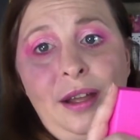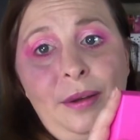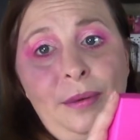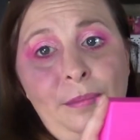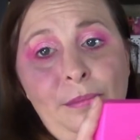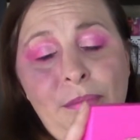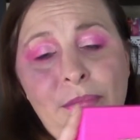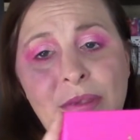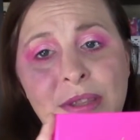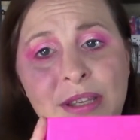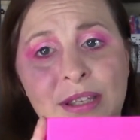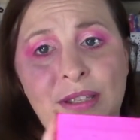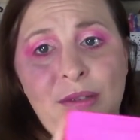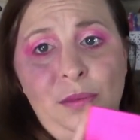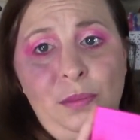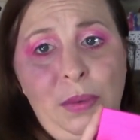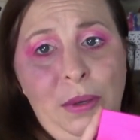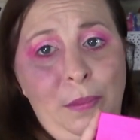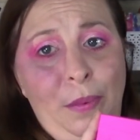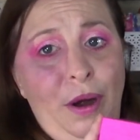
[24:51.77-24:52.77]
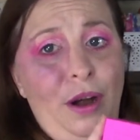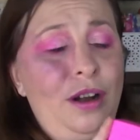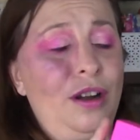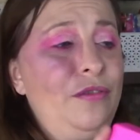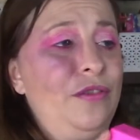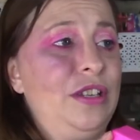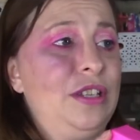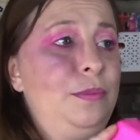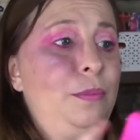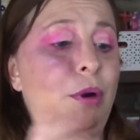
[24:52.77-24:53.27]
This will be part
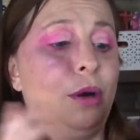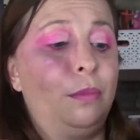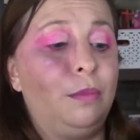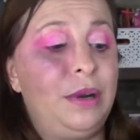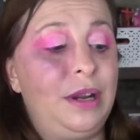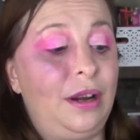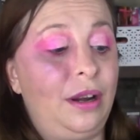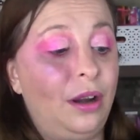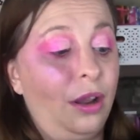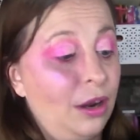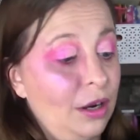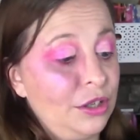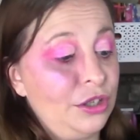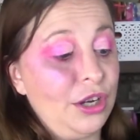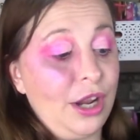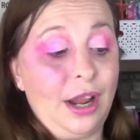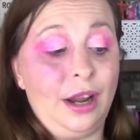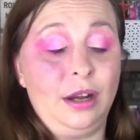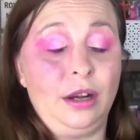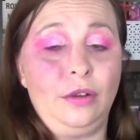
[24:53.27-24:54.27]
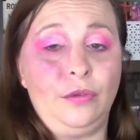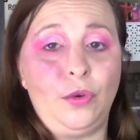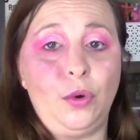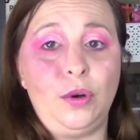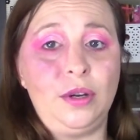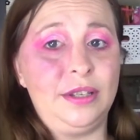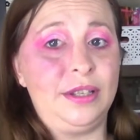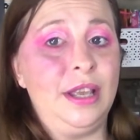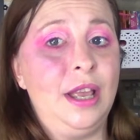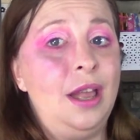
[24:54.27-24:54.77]
of his permanent launch, and of
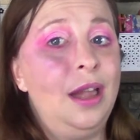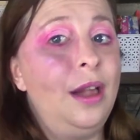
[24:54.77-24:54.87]
course